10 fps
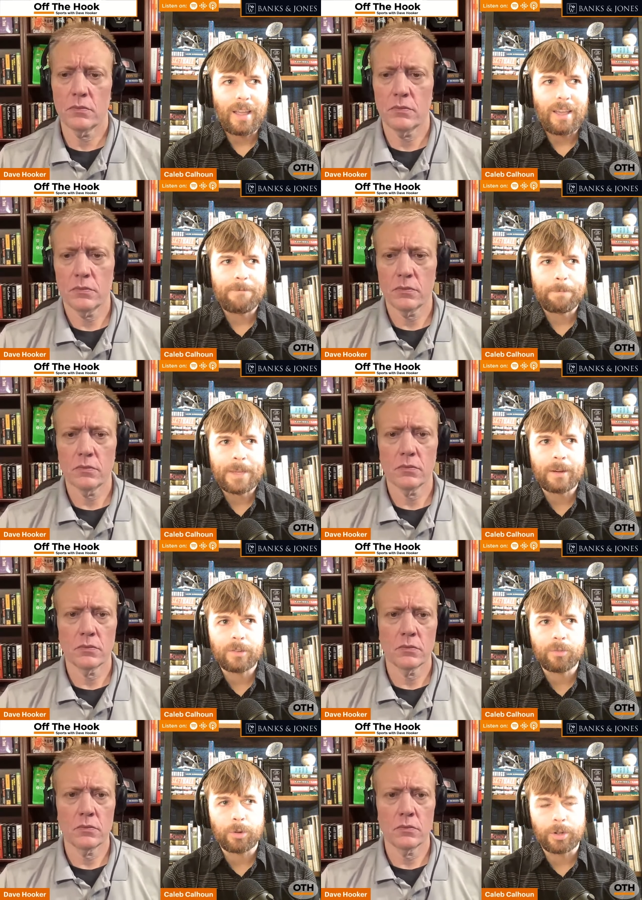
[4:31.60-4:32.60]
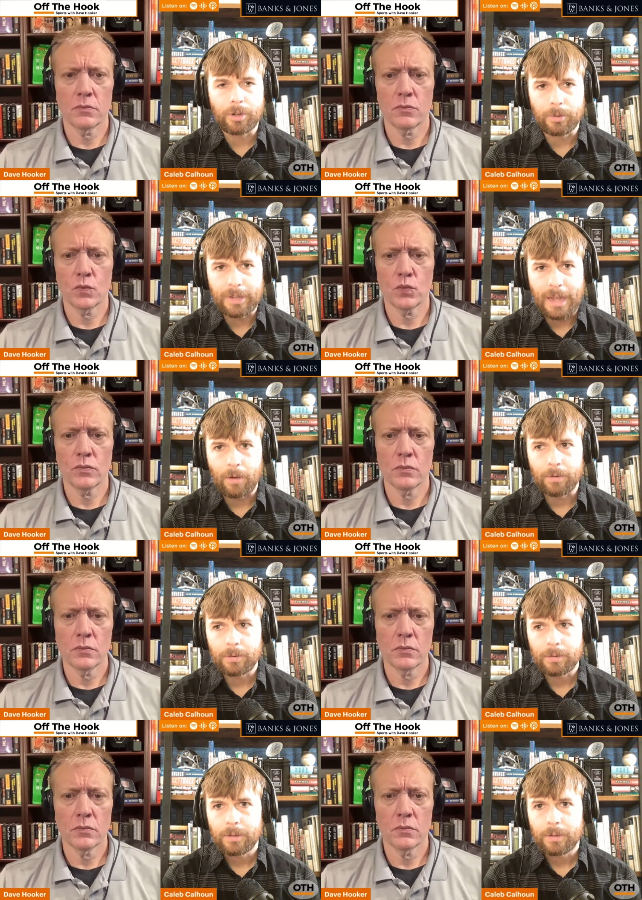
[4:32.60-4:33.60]
Speaker 1: If Pearce were to go down,
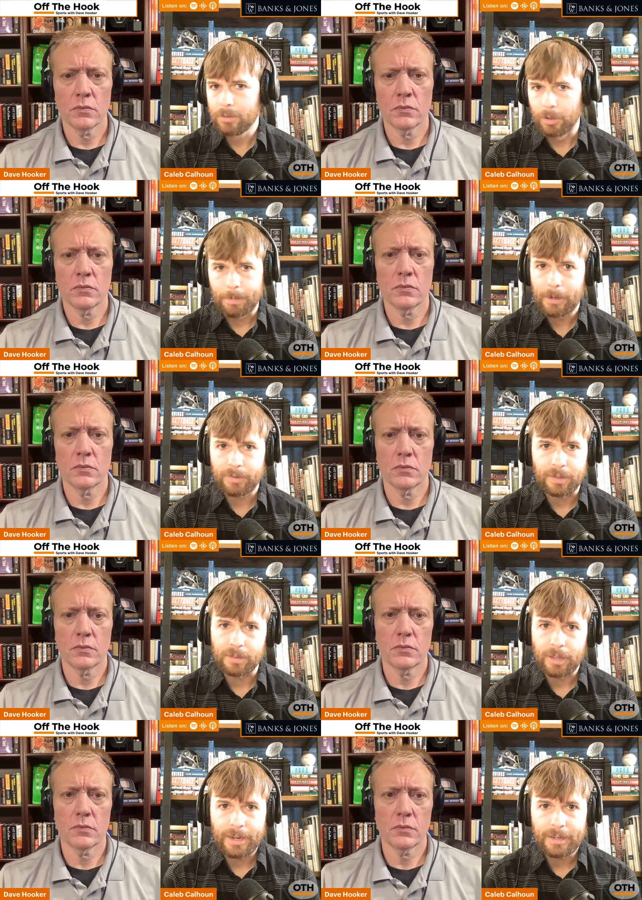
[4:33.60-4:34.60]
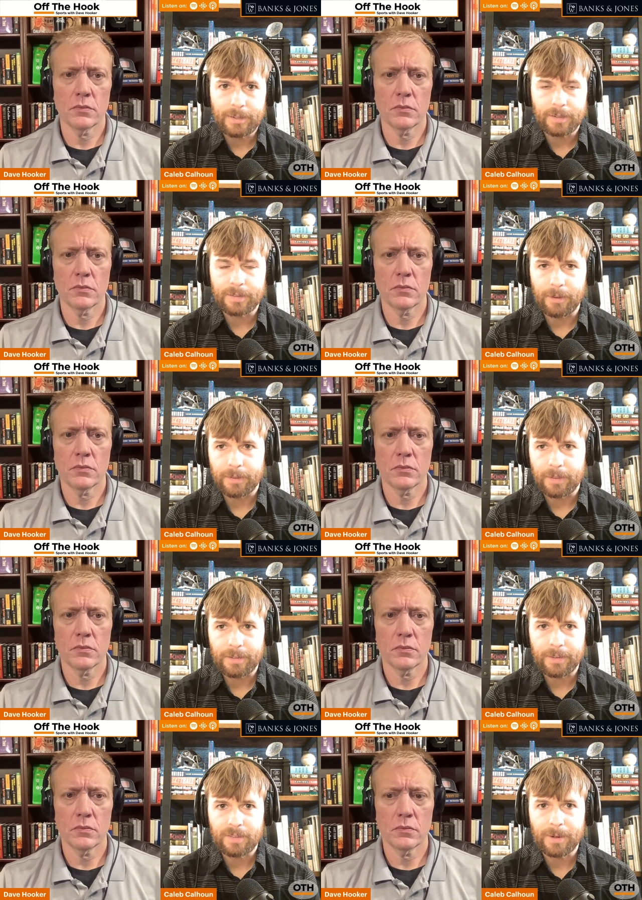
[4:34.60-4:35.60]
look, Pearce does a lot. He does affect the
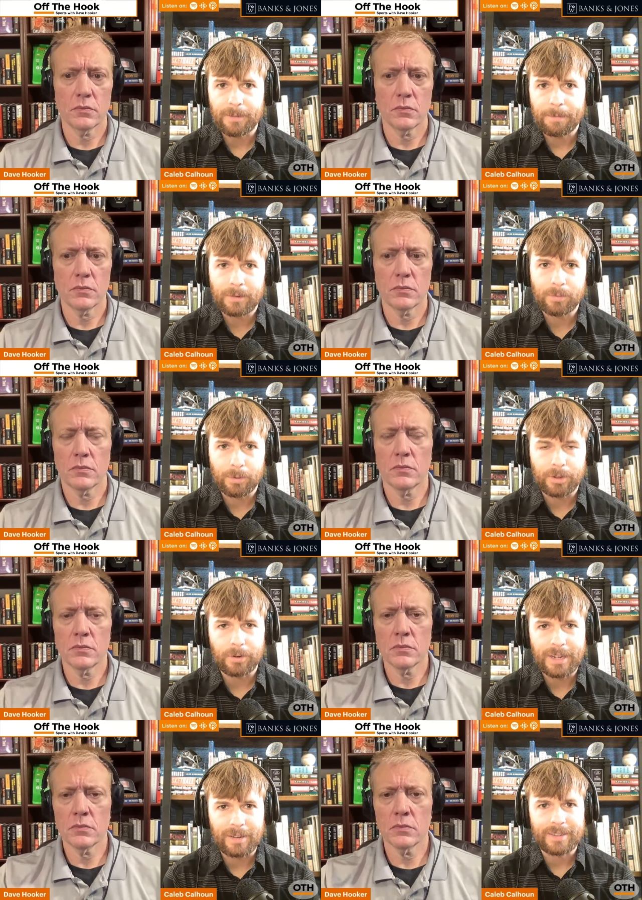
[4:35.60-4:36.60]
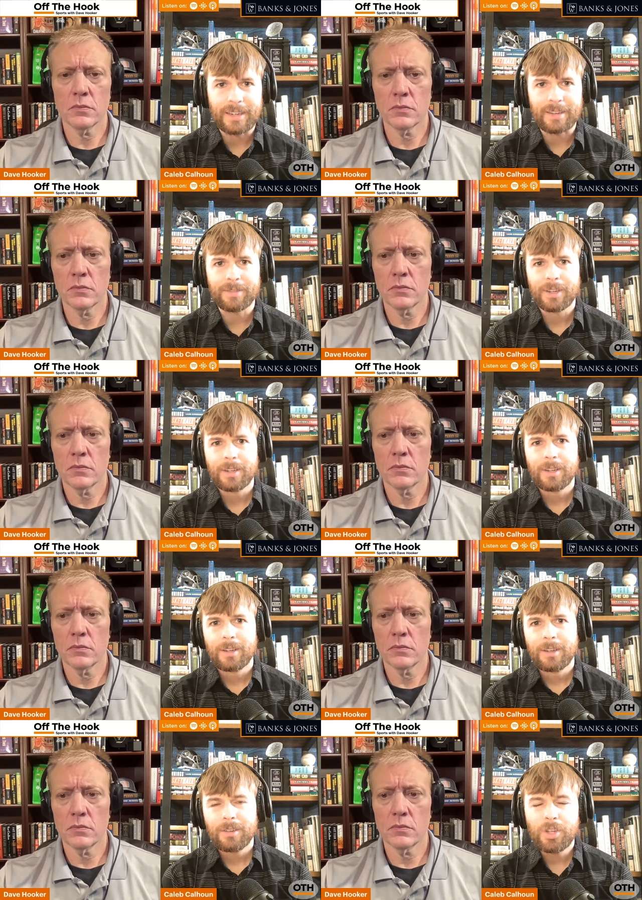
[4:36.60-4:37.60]
defense. But if Pearce were to go down, Dave,
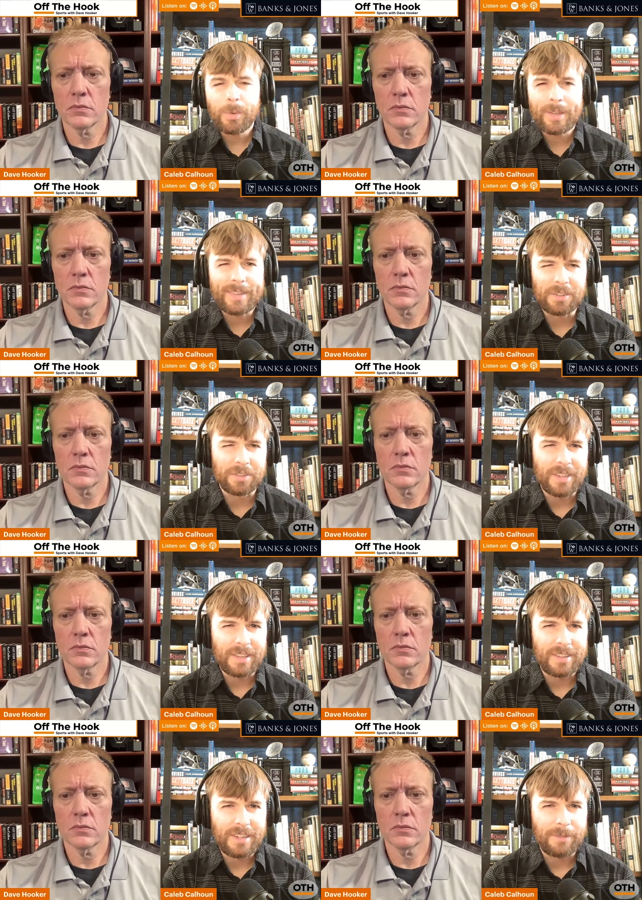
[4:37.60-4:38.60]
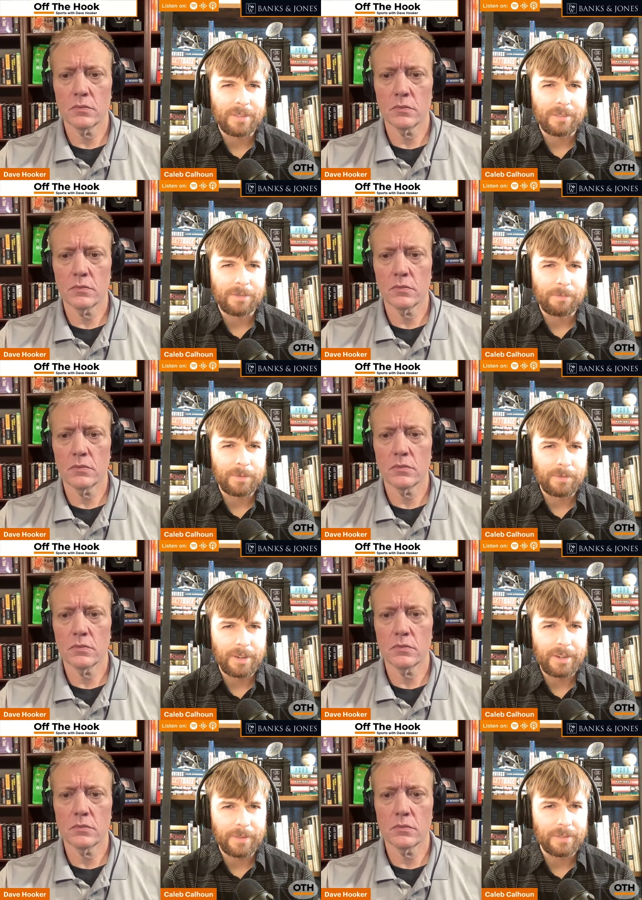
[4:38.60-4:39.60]
you would still say the defensive
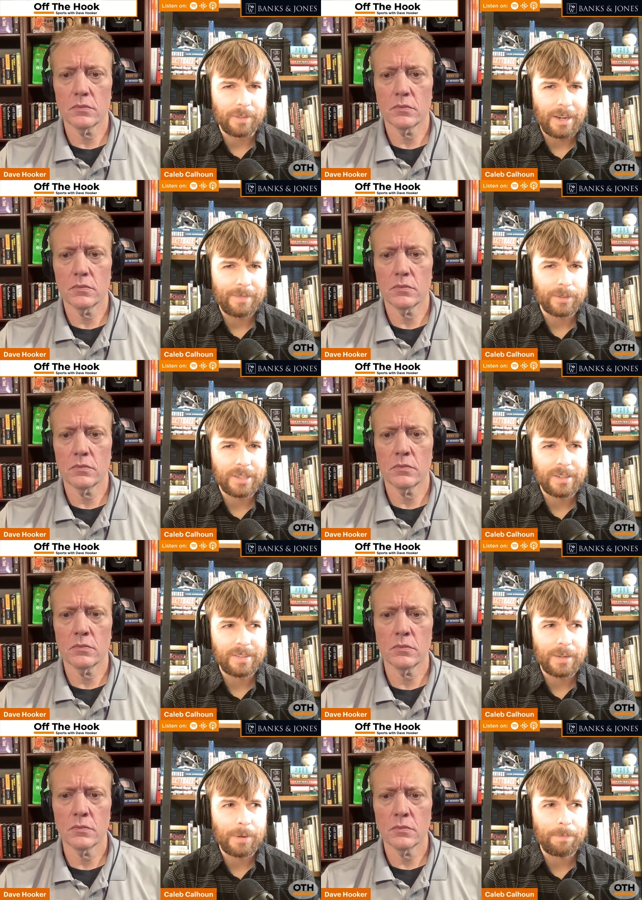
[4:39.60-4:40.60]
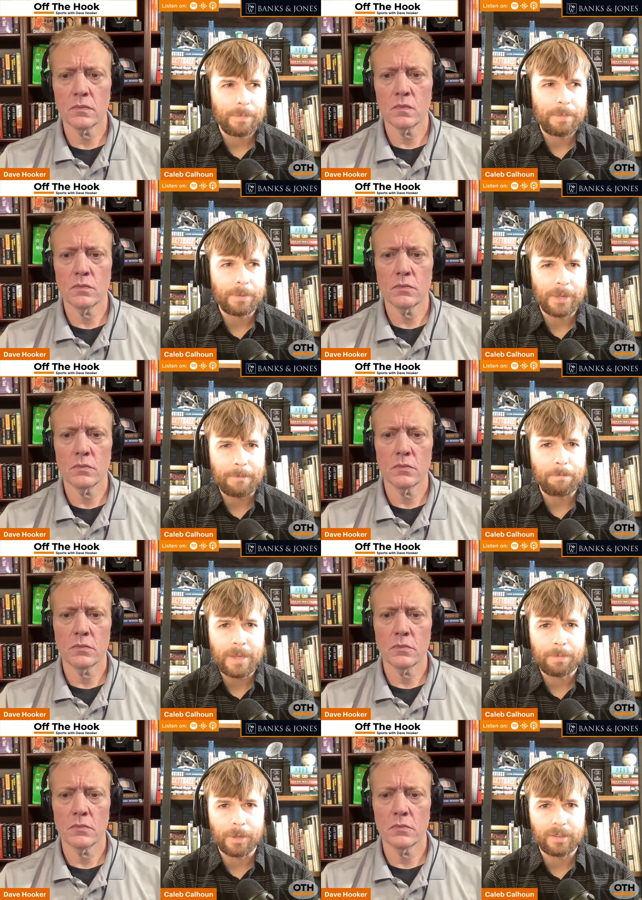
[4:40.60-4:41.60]
the defensive line for Tennessee would be playing
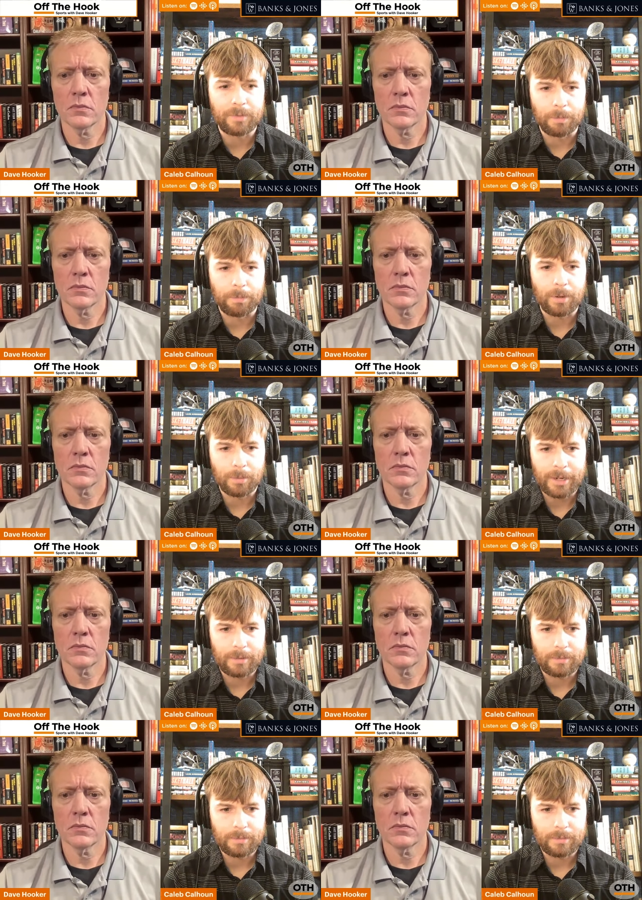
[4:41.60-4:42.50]
B plus football, right?